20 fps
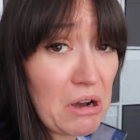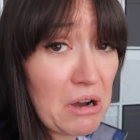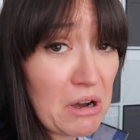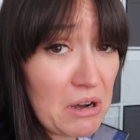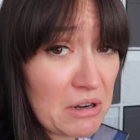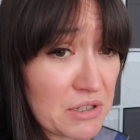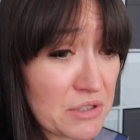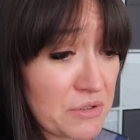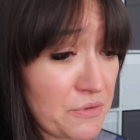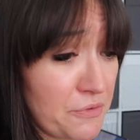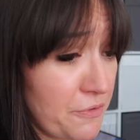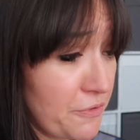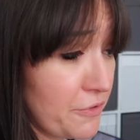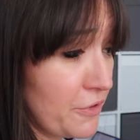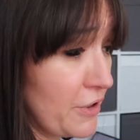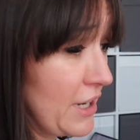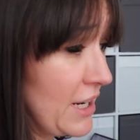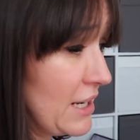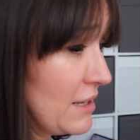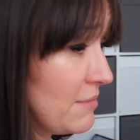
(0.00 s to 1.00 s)
art
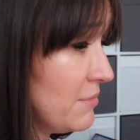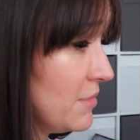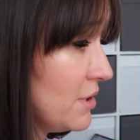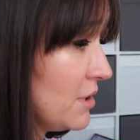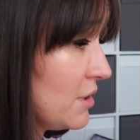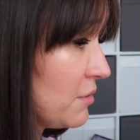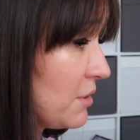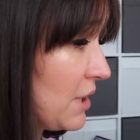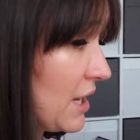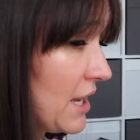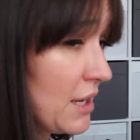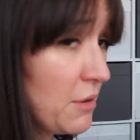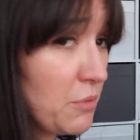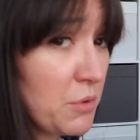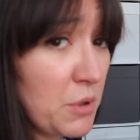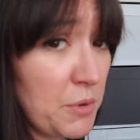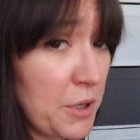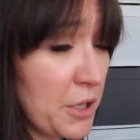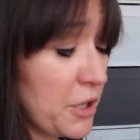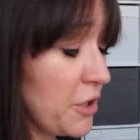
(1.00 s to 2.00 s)
frame. Okay,
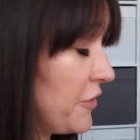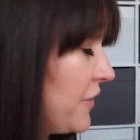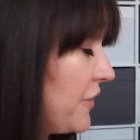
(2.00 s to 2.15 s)
we'll work